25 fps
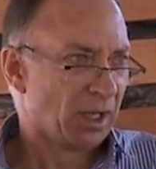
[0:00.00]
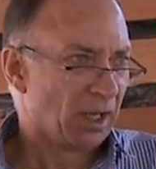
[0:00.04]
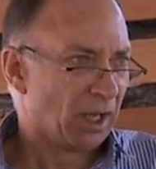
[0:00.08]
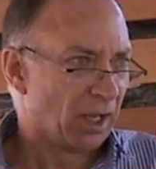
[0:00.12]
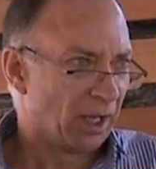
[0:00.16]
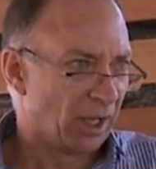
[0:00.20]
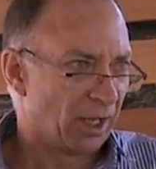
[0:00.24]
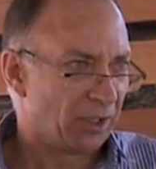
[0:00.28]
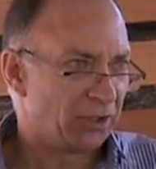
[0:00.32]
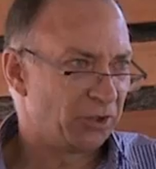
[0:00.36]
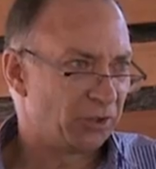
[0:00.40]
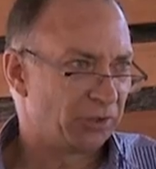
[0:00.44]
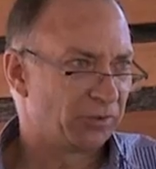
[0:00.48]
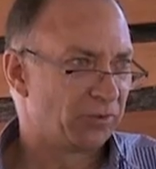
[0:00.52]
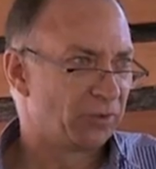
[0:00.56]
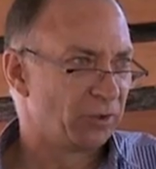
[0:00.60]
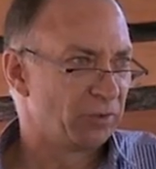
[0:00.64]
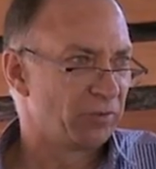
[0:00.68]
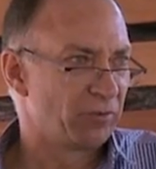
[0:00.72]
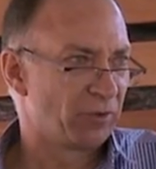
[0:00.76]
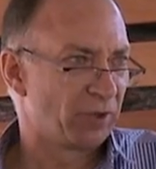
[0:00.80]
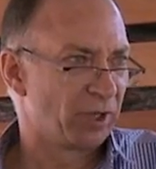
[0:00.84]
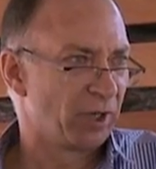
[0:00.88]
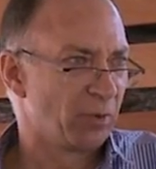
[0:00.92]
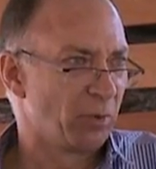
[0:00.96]
you'd do
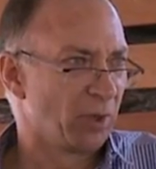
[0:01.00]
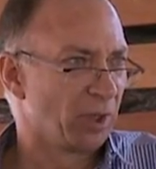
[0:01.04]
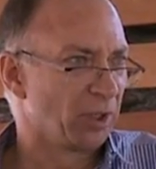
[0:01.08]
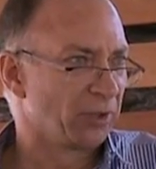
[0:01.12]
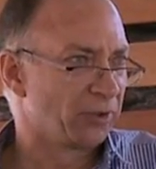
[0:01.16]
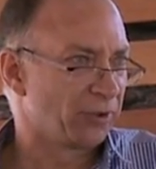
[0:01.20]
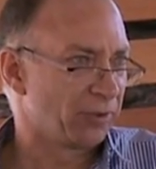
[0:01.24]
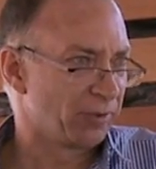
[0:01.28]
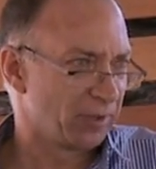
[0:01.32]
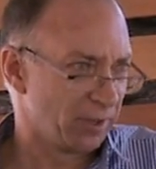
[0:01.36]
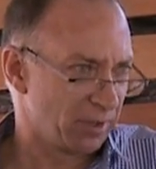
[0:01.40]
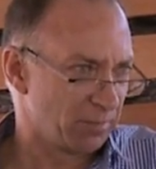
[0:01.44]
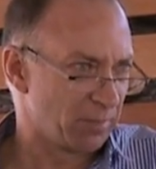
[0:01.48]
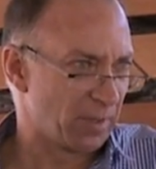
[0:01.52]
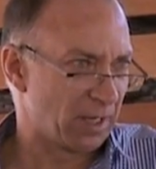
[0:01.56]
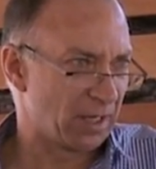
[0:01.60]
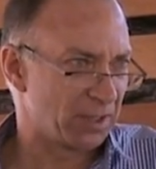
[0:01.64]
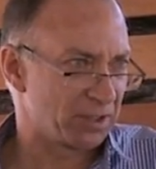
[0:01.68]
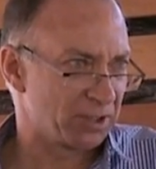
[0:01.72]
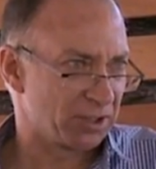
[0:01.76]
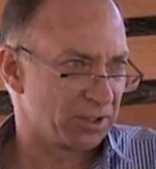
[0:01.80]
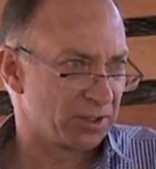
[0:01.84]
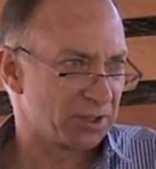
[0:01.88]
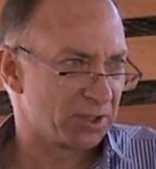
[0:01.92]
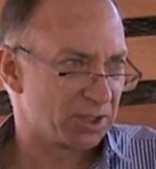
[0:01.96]
very well to read
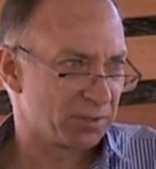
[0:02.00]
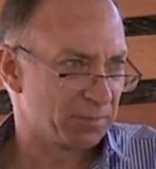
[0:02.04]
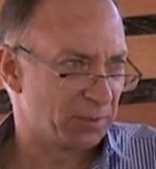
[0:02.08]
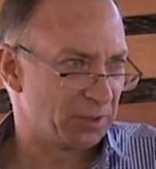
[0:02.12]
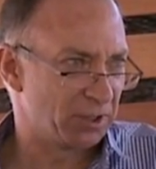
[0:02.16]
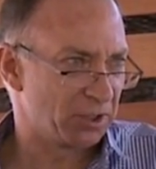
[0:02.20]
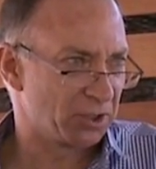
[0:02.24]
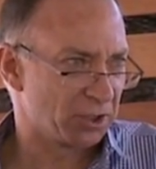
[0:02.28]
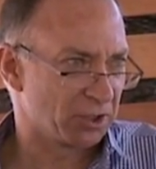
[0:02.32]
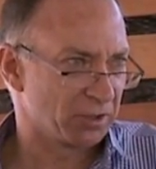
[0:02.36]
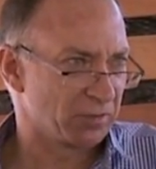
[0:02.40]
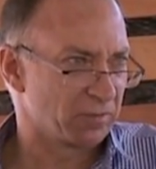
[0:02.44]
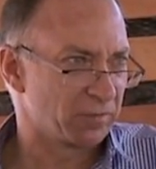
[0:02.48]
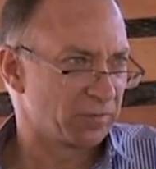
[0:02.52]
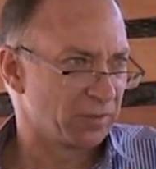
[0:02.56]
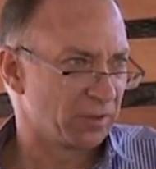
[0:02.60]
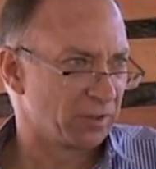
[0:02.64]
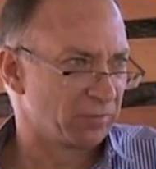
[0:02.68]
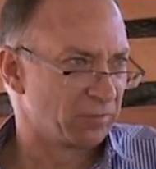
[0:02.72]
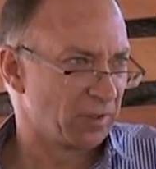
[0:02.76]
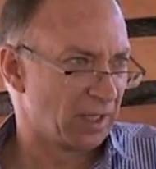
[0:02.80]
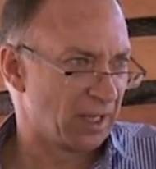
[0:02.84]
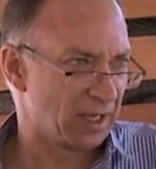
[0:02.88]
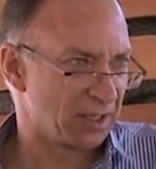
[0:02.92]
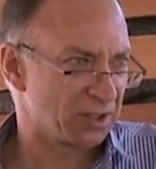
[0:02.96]
Marcia's speech
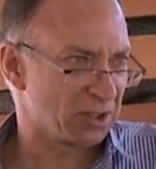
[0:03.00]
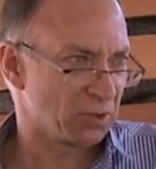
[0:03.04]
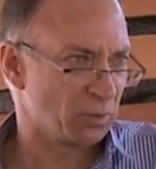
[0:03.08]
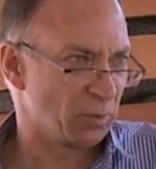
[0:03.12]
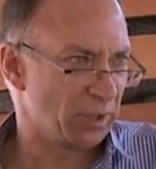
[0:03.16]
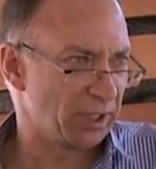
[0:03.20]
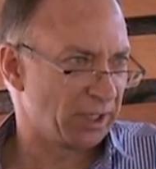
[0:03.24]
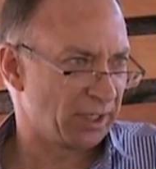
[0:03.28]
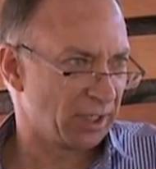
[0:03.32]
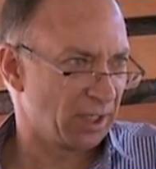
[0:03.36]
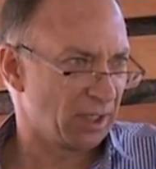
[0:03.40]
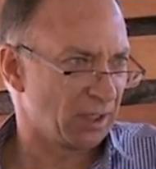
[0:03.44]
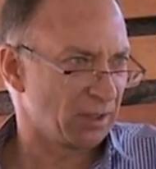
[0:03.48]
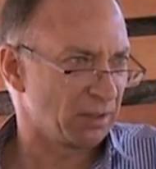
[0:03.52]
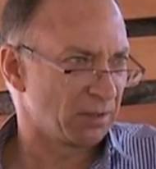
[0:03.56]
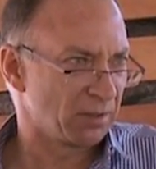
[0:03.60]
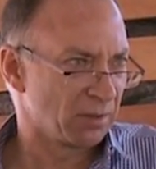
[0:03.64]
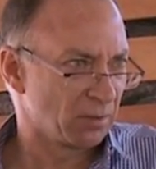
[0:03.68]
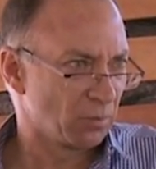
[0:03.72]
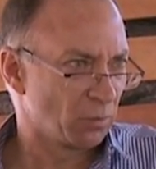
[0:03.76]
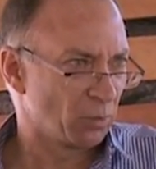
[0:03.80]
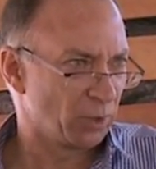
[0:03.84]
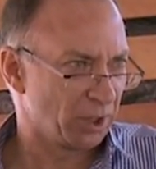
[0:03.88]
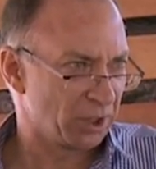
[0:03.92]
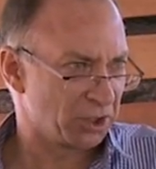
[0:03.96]
of last weekend,
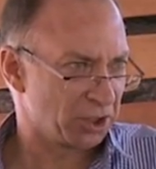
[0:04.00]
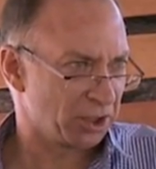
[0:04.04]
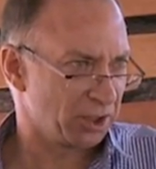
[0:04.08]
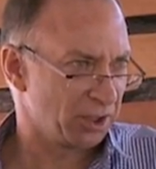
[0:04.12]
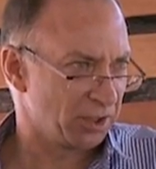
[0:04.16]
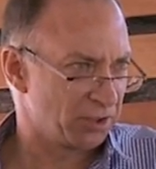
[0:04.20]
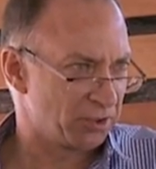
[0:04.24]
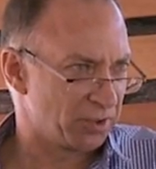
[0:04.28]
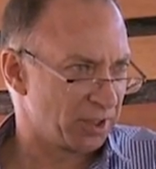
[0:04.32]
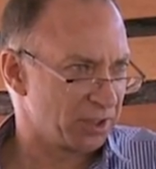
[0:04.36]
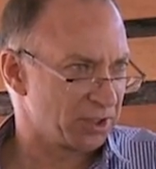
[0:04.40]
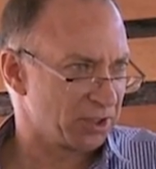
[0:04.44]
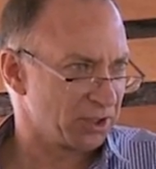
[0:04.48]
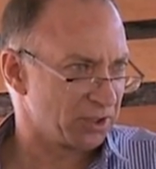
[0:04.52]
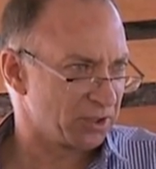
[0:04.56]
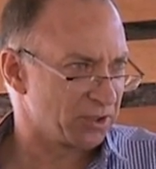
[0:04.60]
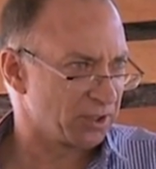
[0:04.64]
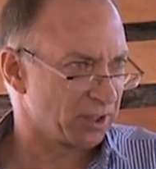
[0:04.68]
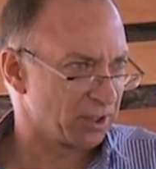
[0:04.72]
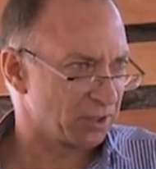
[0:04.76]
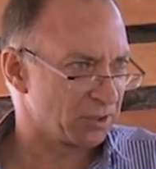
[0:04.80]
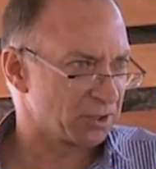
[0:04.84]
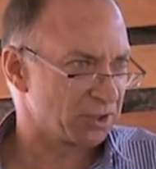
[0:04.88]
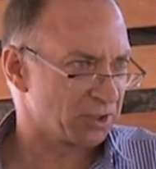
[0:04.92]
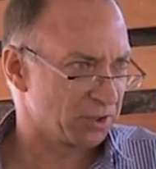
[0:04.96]
where she addresses
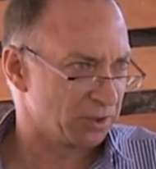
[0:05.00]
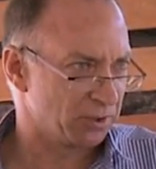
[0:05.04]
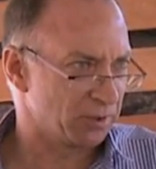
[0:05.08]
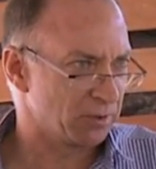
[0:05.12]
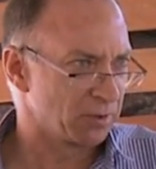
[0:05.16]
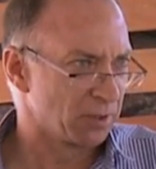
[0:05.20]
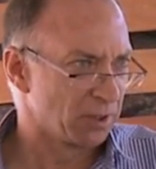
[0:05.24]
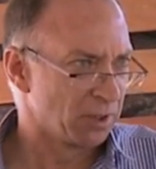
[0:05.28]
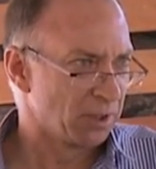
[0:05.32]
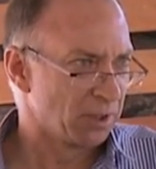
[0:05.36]
those two